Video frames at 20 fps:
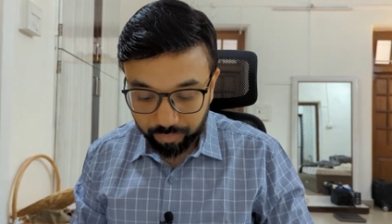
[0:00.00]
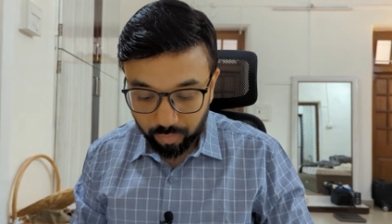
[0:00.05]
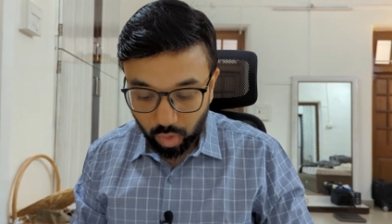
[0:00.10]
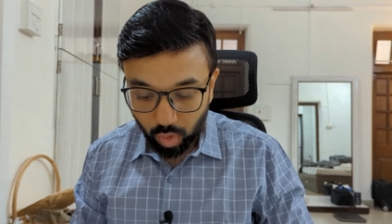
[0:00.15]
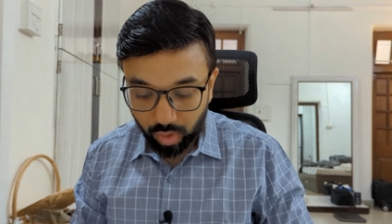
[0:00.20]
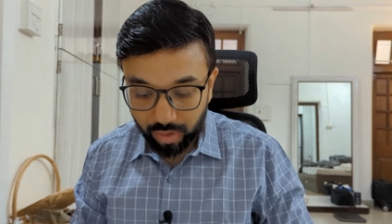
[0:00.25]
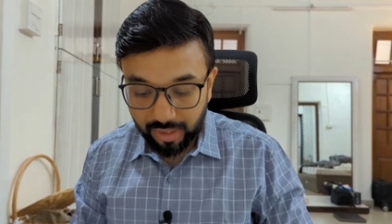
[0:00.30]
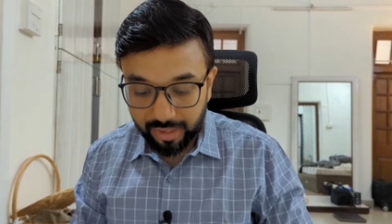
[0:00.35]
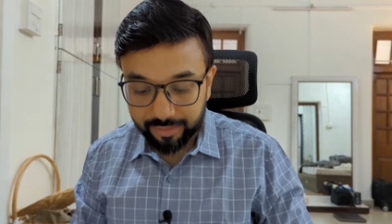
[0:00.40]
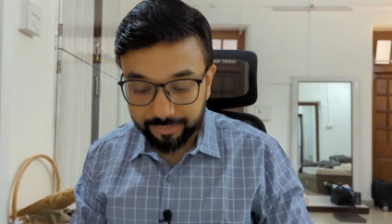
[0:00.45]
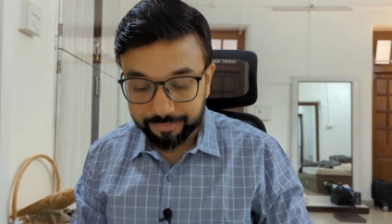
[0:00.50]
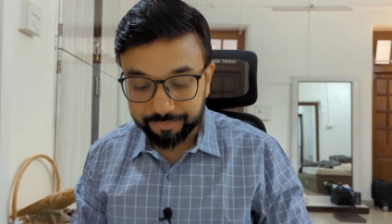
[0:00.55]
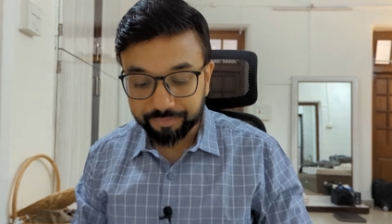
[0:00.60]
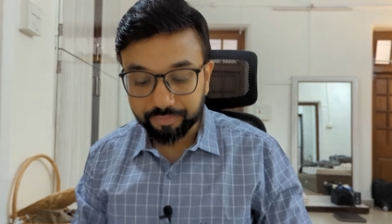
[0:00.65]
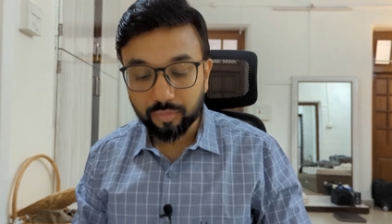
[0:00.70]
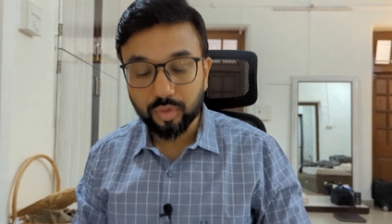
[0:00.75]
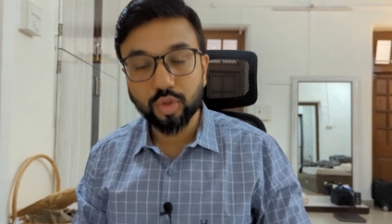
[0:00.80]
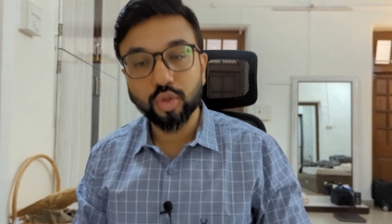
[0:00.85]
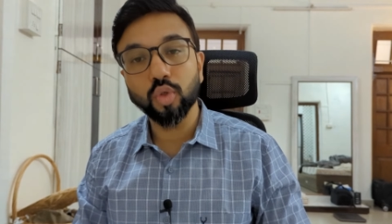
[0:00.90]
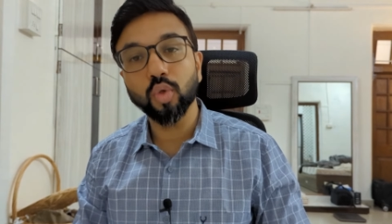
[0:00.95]
Alright,
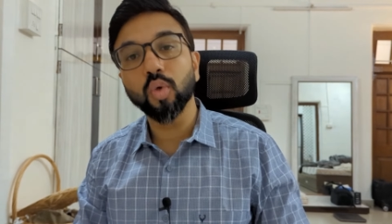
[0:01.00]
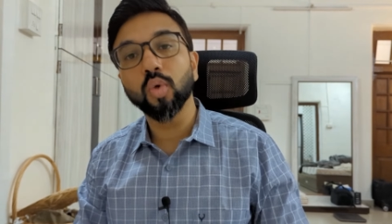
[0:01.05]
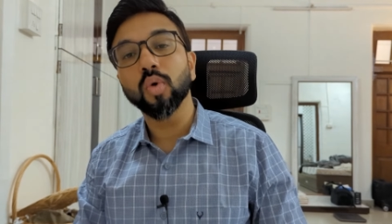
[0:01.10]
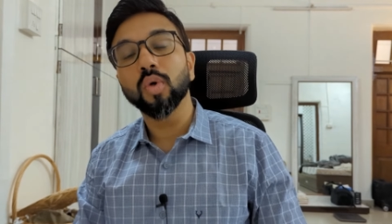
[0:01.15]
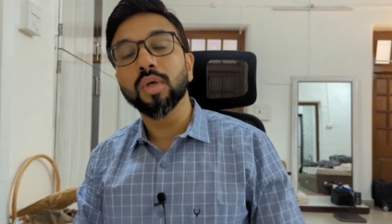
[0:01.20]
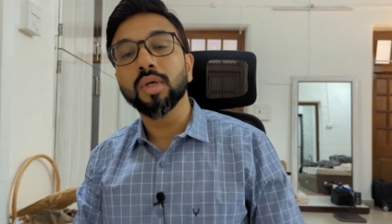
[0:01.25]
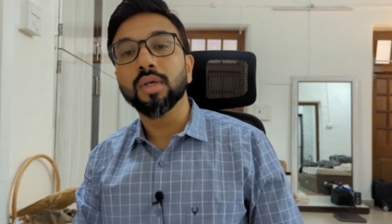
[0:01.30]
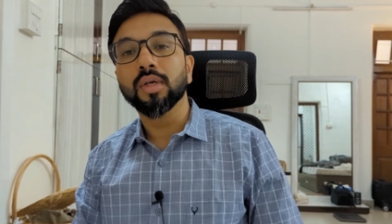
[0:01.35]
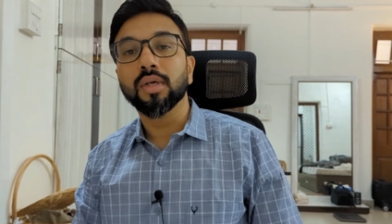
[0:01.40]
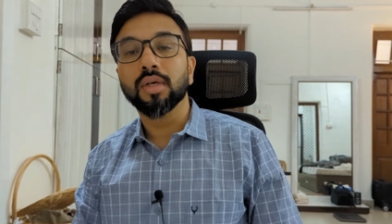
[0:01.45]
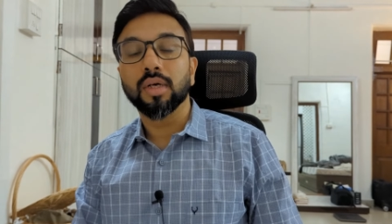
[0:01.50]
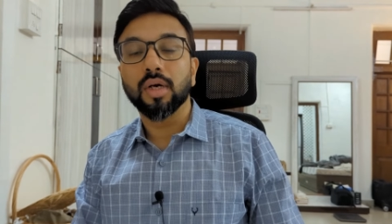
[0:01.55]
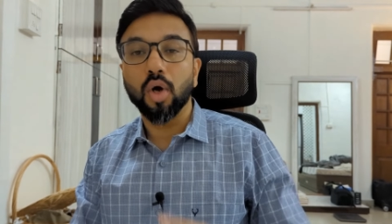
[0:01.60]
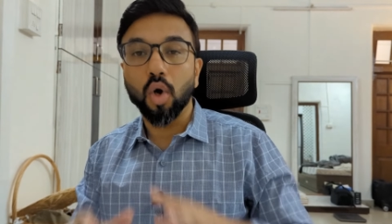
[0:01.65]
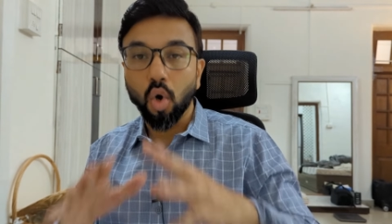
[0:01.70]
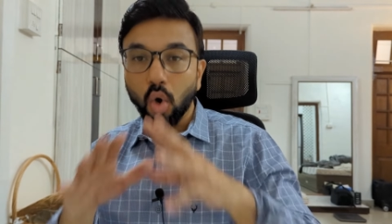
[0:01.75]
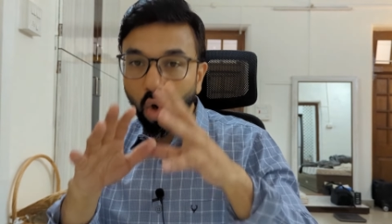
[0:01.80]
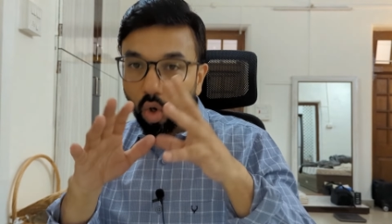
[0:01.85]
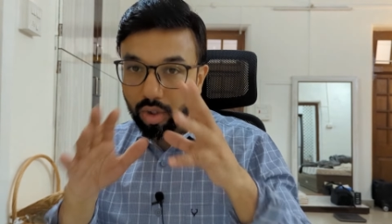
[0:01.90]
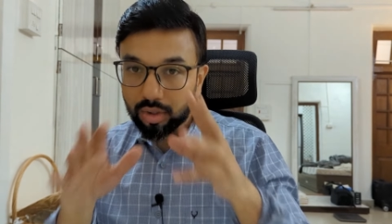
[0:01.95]
so
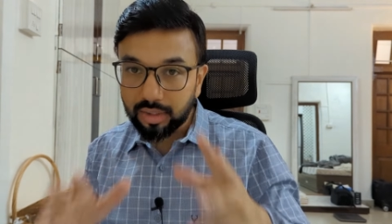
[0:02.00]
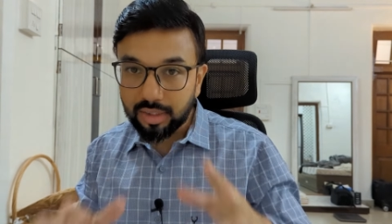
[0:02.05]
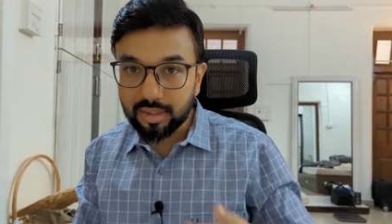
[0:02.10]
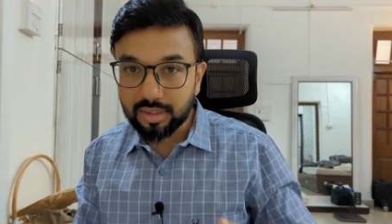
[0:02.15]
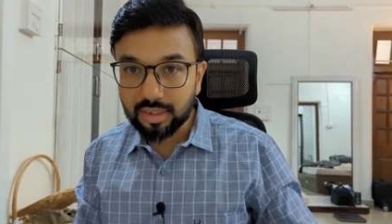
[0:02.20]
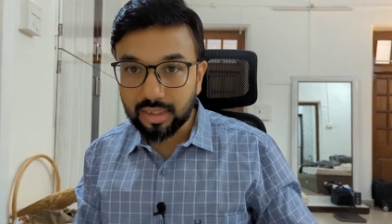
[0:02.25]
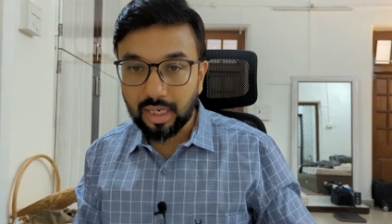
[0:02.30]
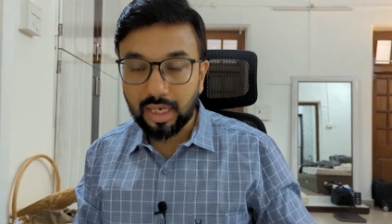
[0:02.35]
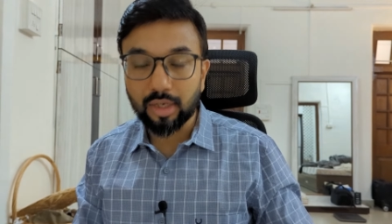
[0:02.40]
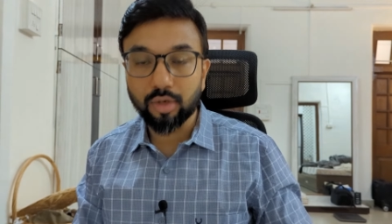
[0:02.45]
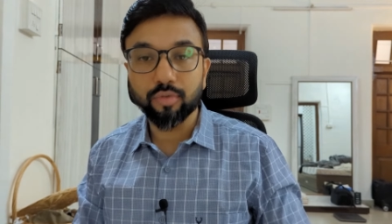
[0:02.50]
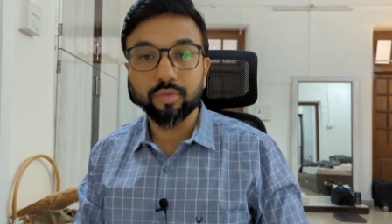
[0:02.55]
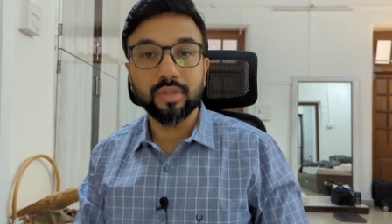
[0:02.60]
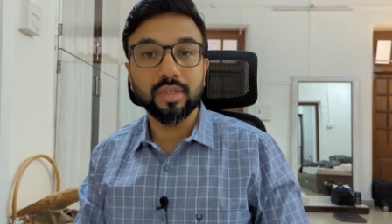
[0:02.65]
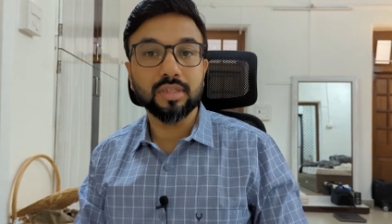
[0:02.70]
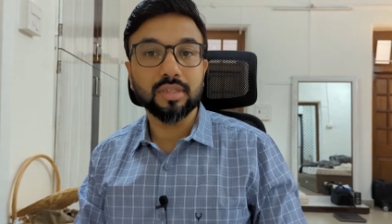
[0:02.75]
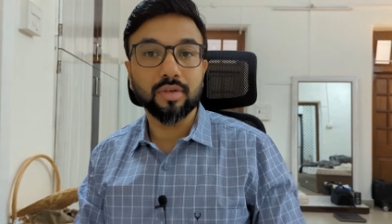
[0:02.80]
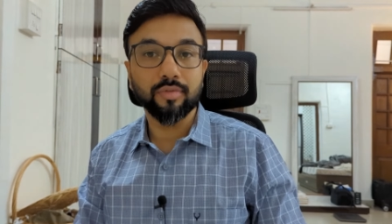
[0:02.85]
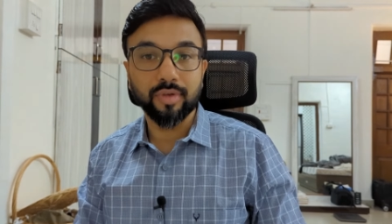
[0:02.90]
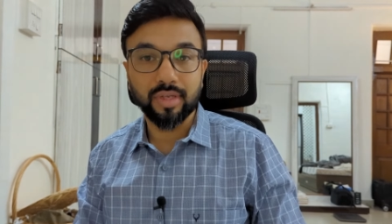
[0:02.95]
all these kind of
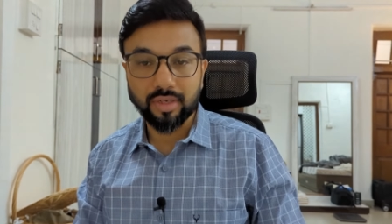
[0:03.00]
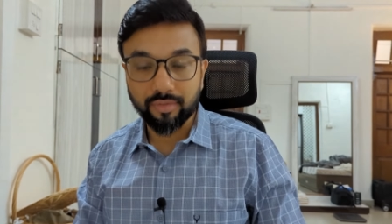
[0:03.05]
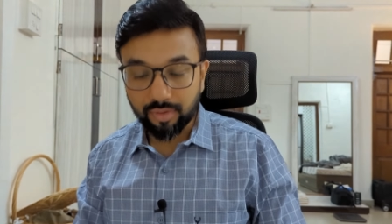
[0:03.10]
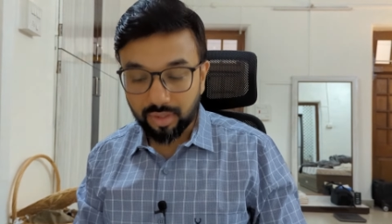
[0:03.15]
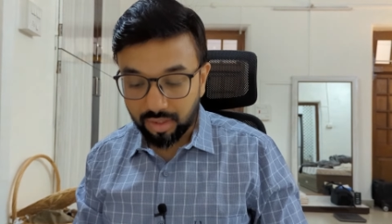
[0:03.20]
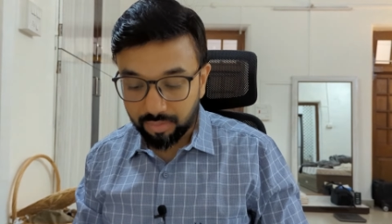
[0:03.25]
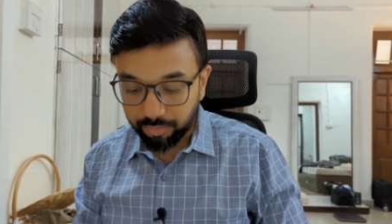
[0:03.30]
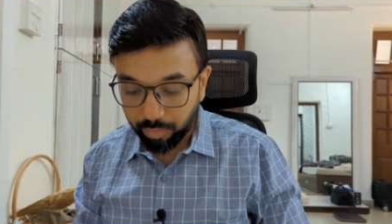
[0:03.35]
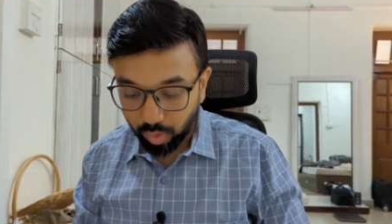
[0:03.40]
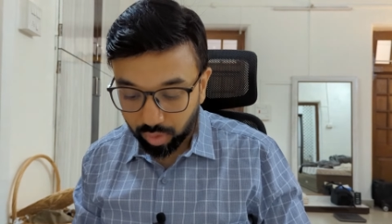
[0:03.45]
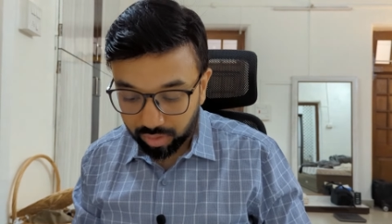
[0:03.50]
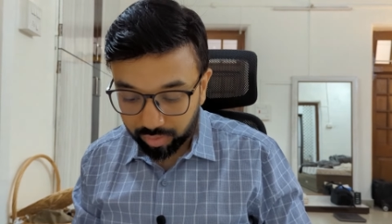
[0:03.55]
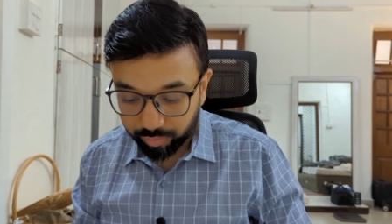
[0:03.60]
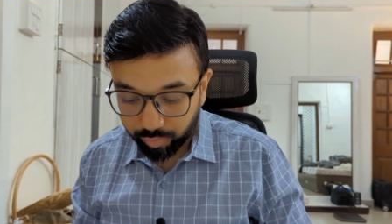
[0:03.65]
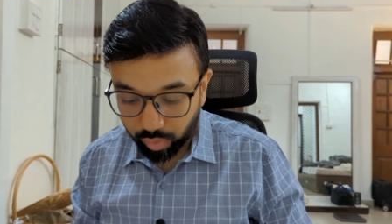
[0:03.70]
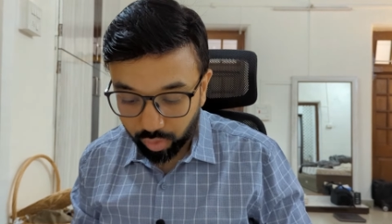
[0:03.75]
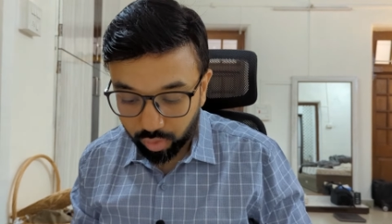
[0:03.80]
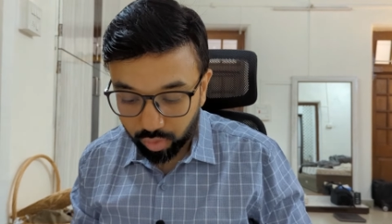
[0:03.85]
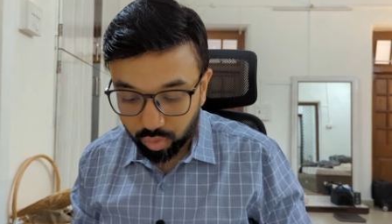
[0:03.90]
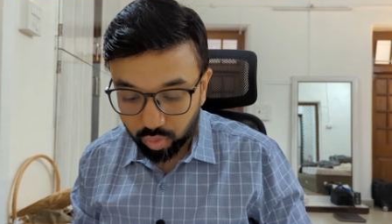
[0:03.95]
things are very, very important
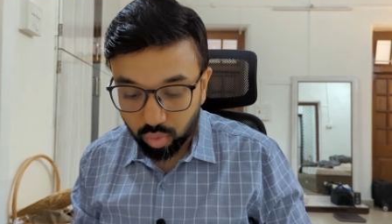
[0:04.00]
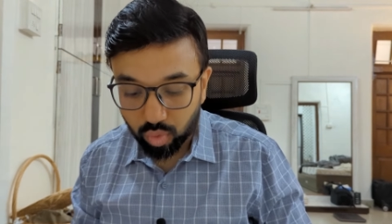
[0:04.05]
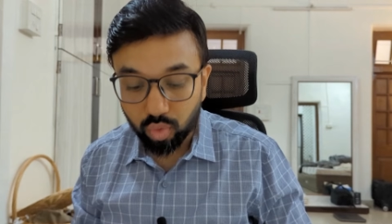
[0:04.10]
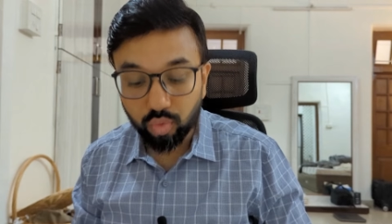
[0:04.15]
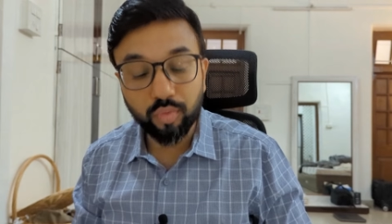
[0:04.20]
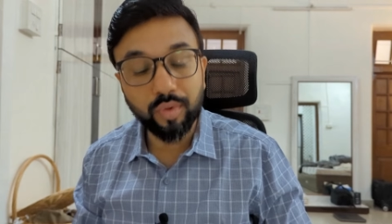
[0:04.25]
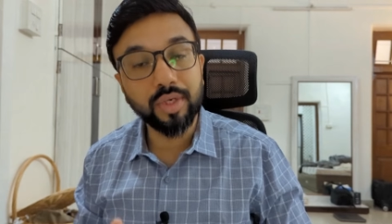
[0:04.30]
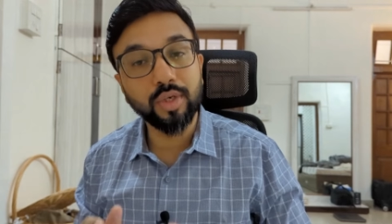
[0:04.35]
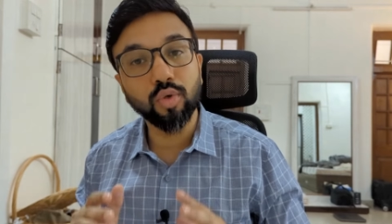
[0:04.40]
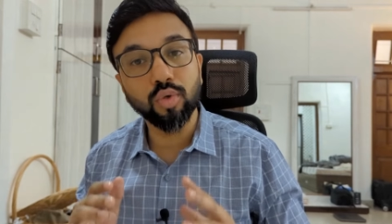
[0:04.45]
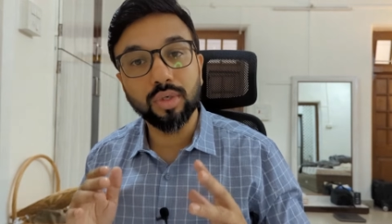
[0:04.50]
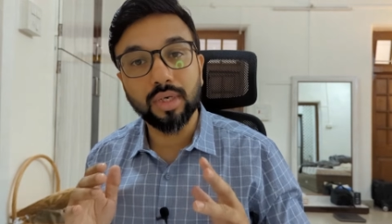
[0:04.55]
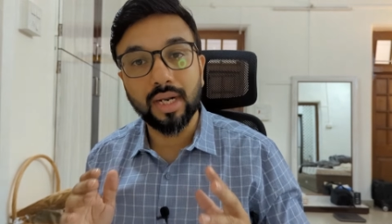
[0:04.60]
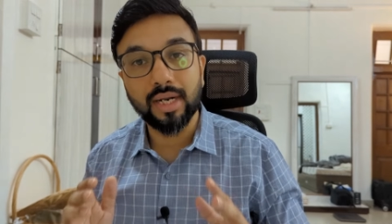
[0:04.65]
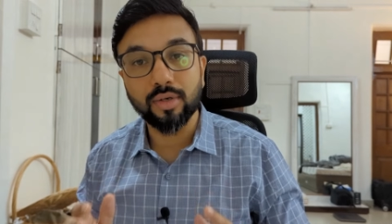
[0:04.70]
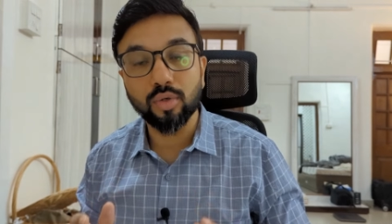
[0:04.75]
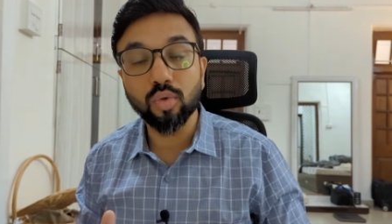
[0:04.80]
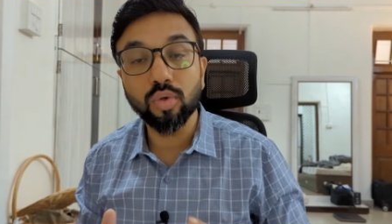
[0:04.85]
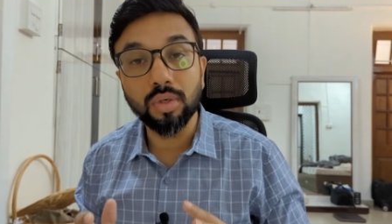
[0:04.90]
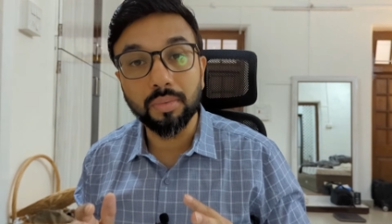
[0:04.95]
for you to do when you're
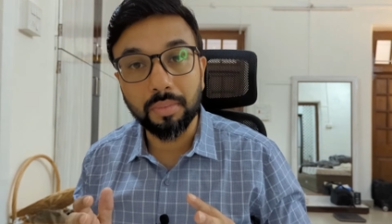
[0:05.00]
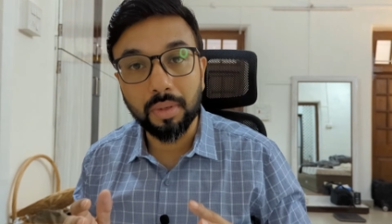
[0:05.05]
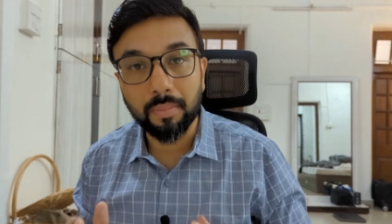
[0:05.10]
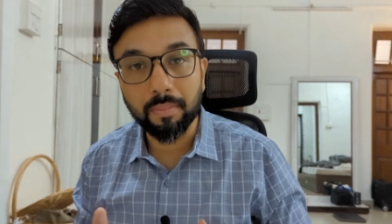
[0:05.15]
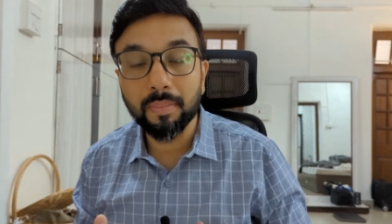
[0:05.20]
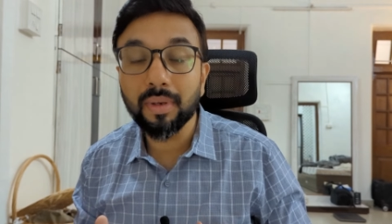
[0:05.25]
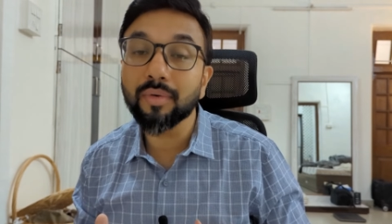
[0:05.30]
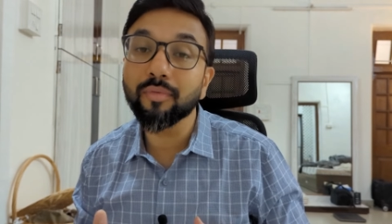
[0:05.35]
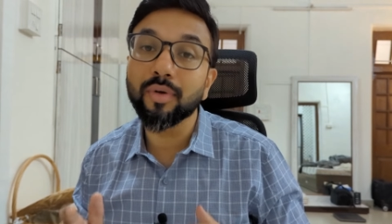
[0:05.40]
trying to remember,